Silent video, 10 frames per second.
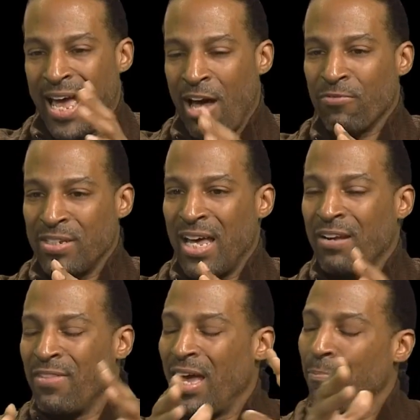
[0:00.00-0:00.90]
outside
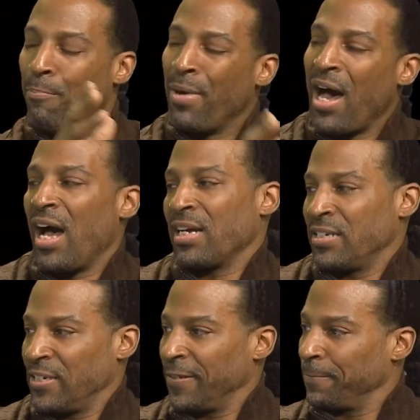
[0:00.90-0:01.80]
of that
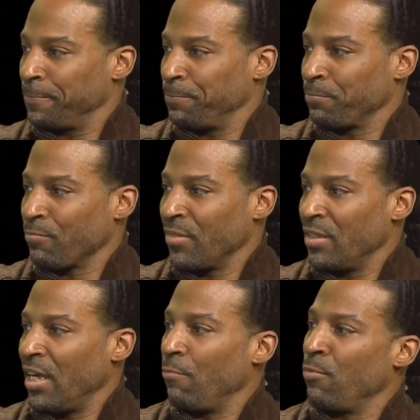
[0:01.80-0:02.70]
box
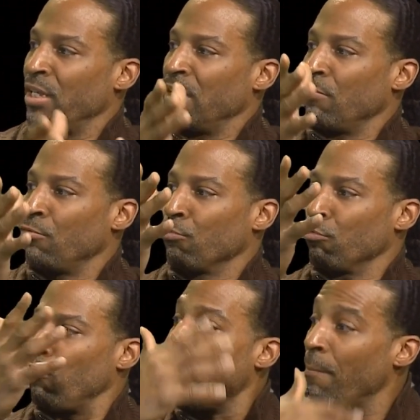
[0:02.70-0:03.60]
that we
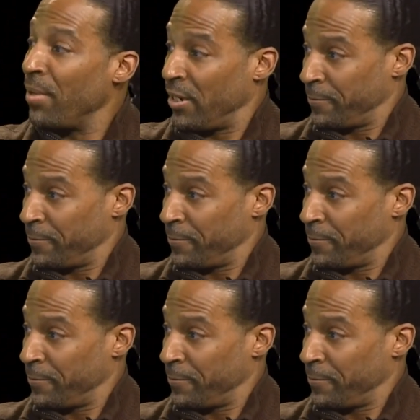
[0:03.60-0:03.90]
grew up in.